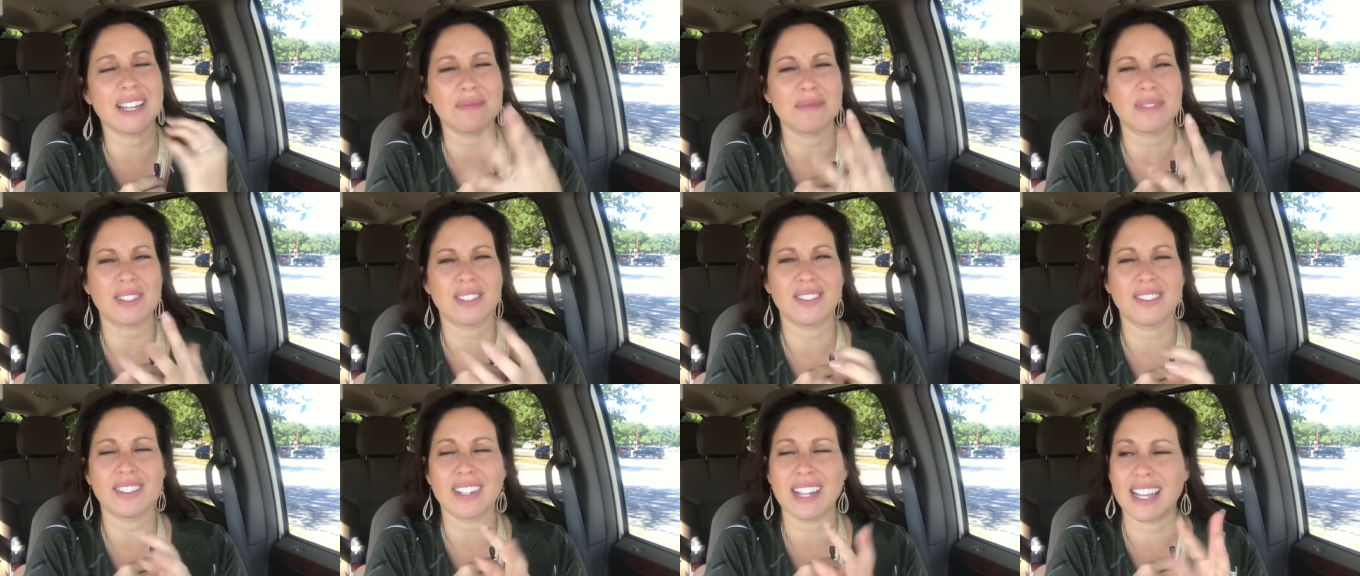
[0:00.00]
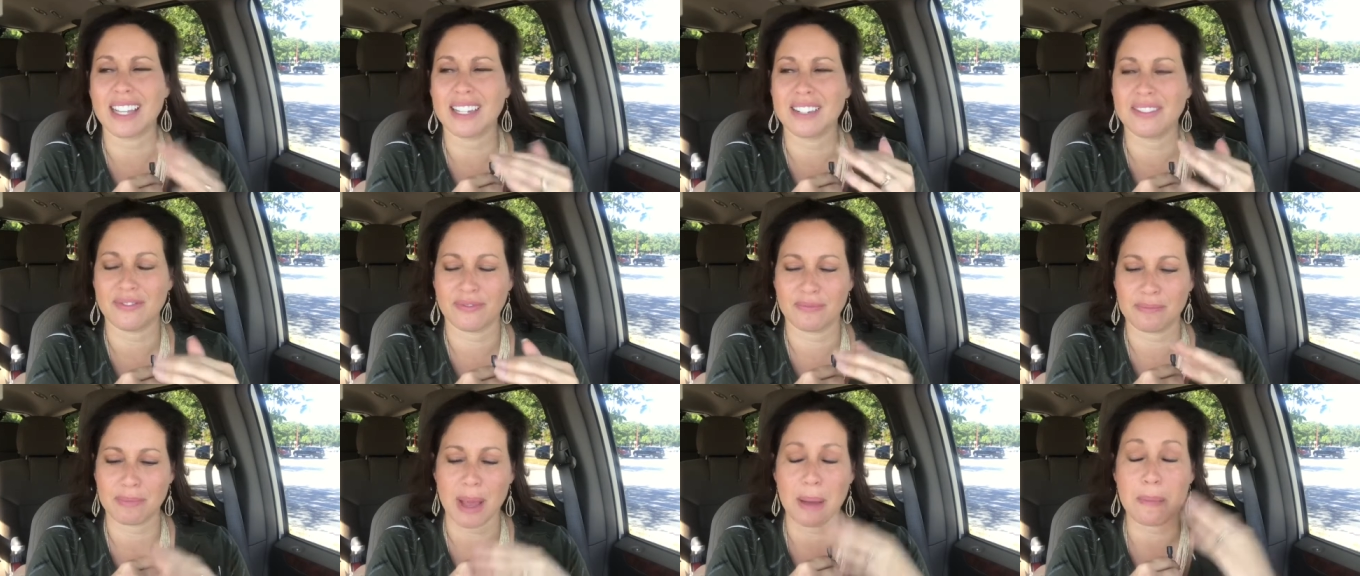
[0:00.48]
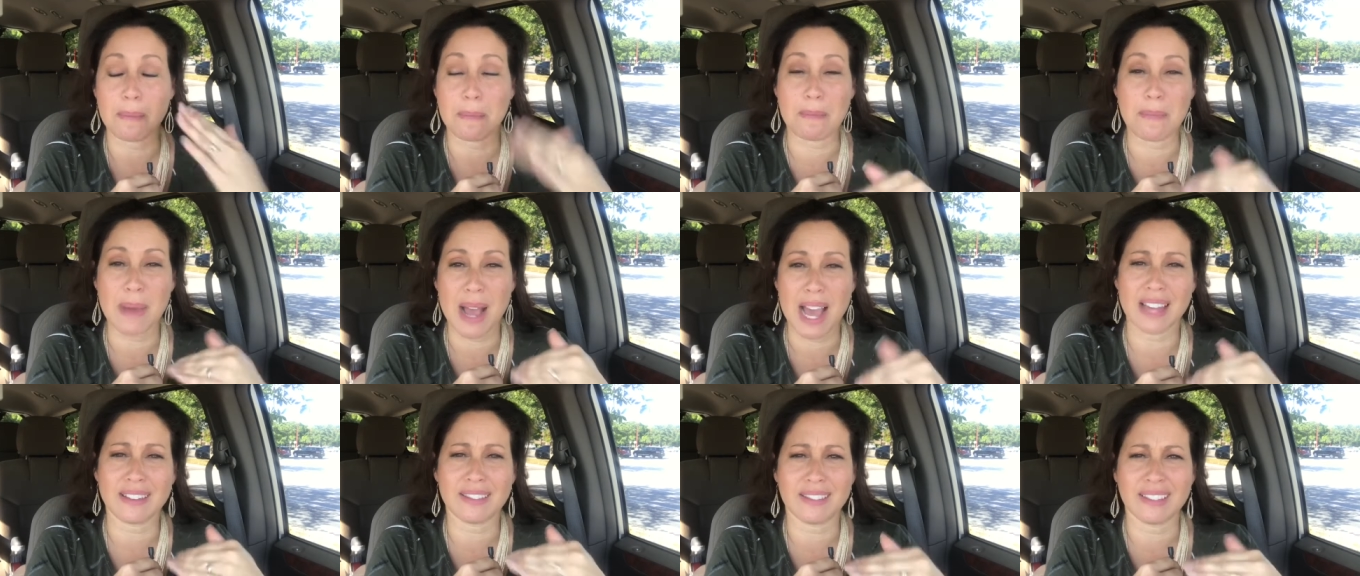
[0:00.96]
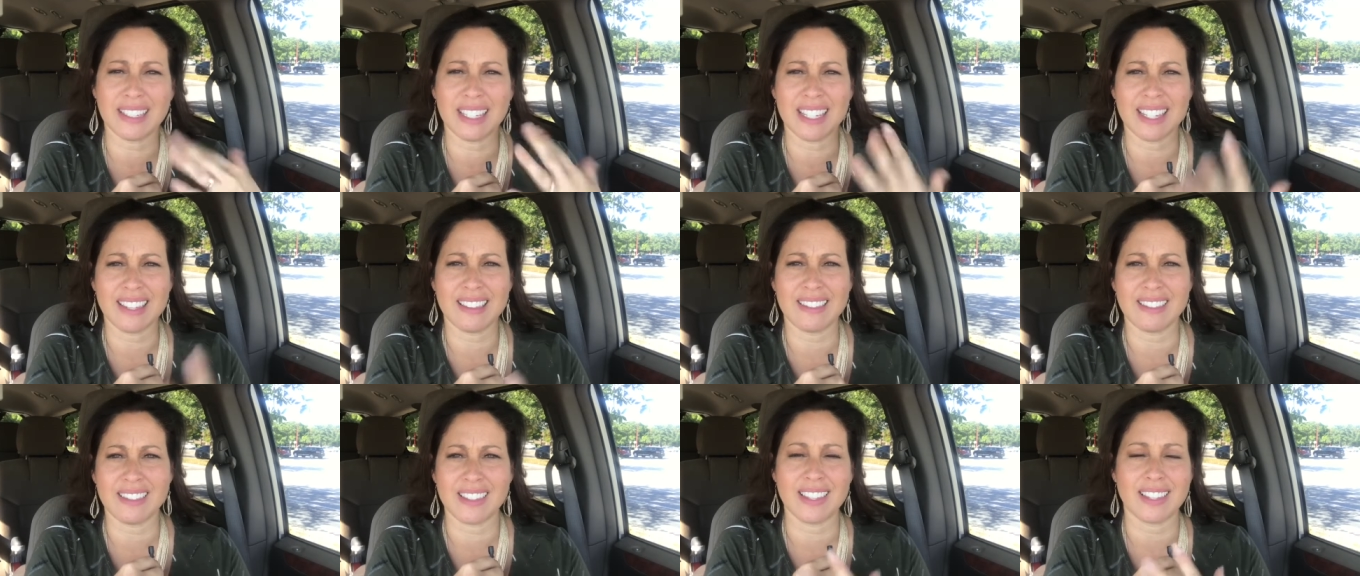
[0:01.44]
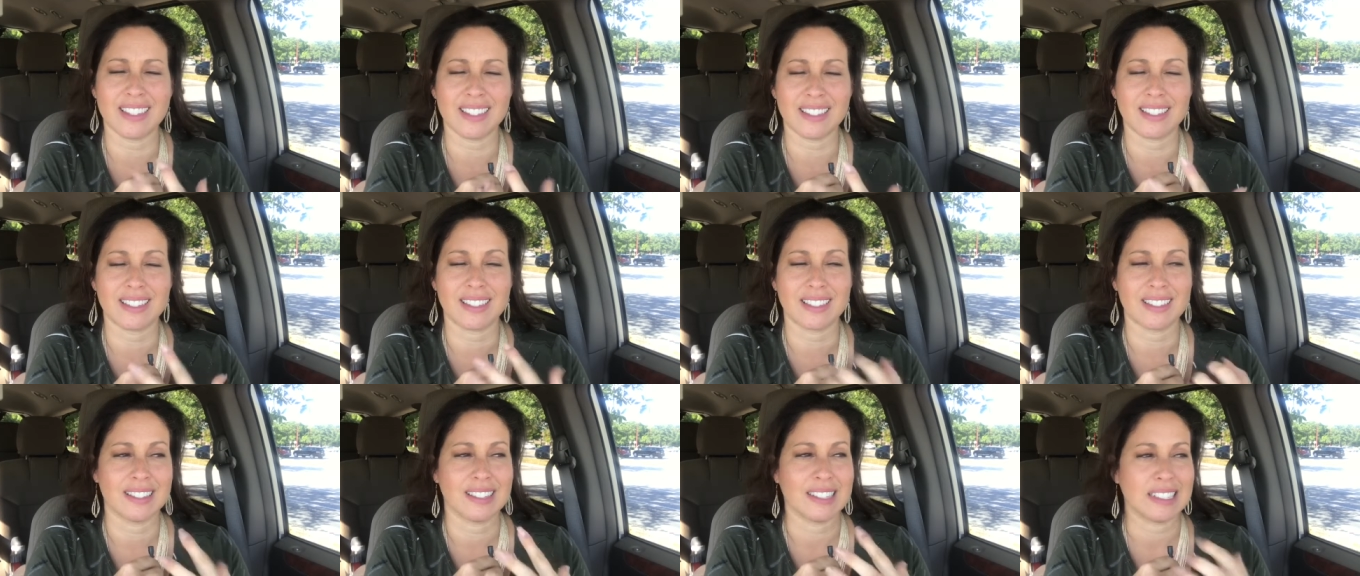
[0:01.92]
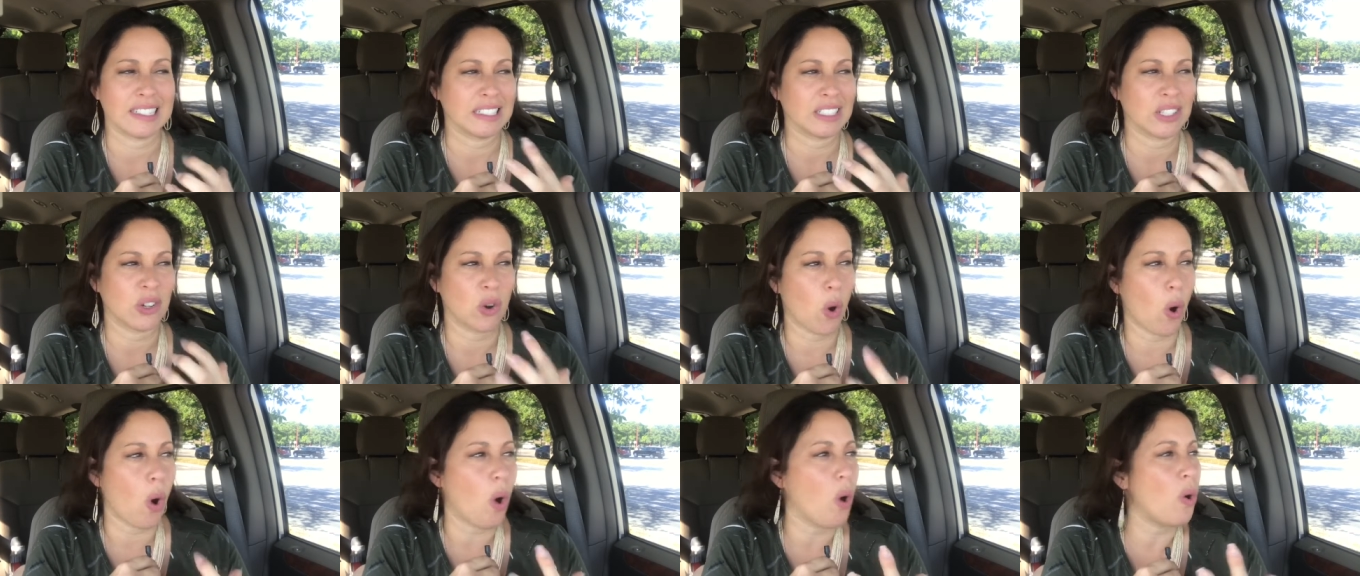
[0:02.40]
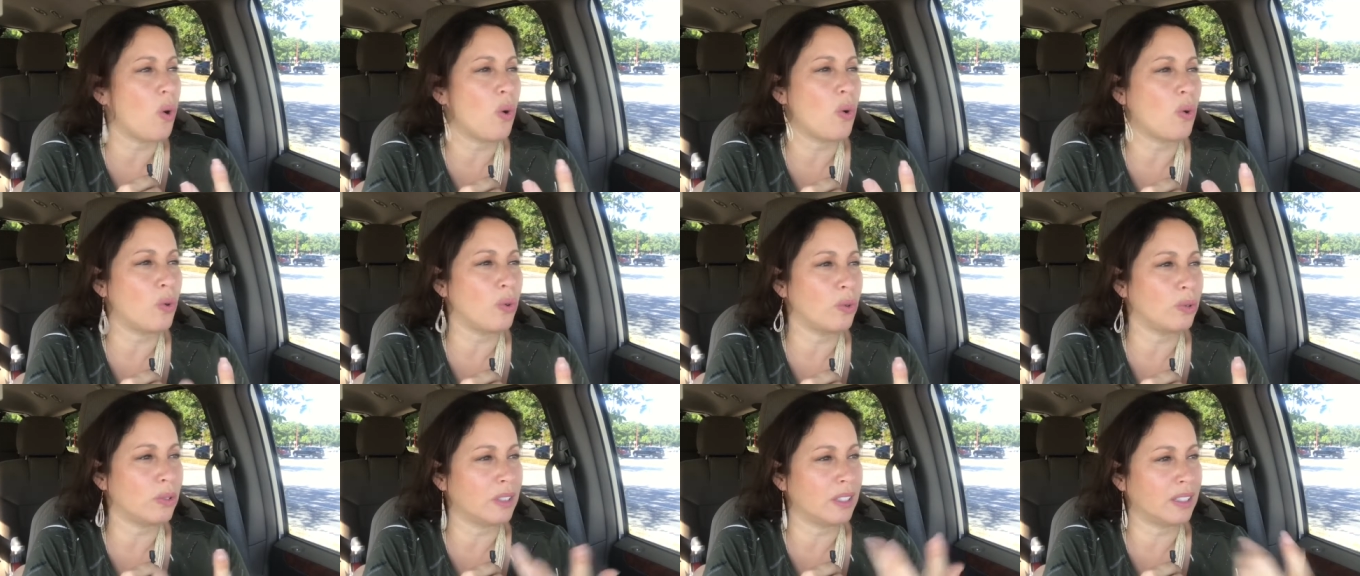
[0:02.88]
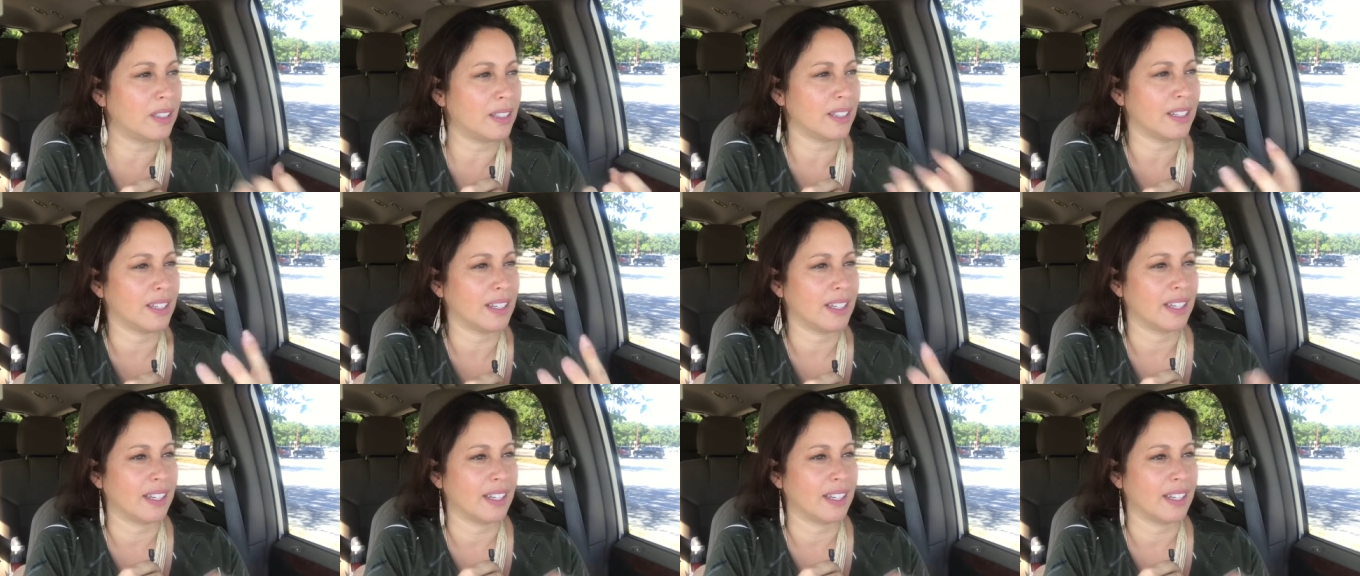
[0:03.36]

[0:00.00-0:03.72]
I'm so kind of I'm battling this cold.